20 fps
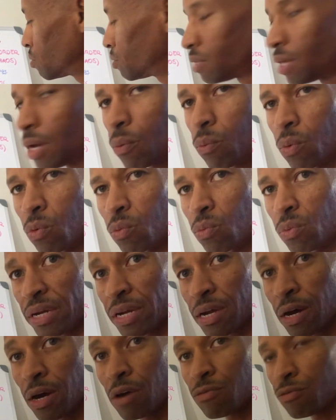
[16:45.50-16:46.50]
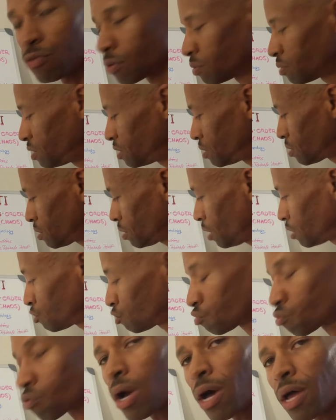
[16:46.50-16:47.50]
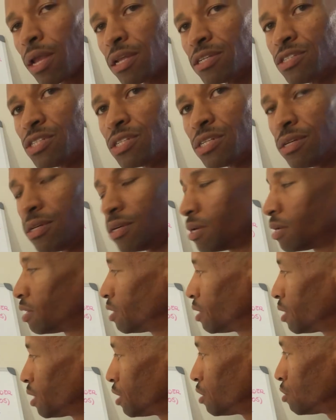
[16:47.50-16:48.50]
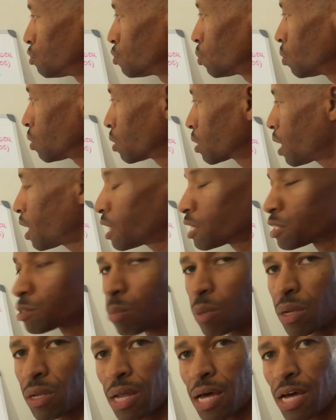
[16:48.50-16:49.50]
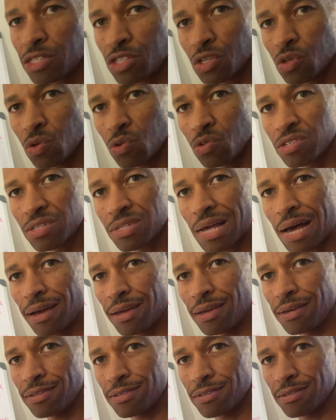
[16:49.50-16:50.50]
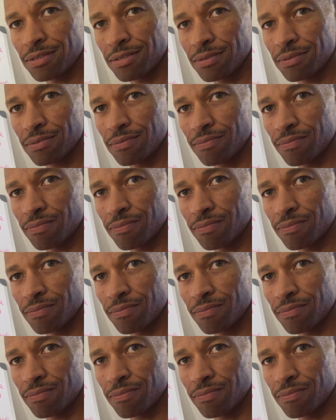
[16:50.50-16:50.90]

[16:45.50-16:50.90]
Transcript: that will recover this astrology into a cosmological science.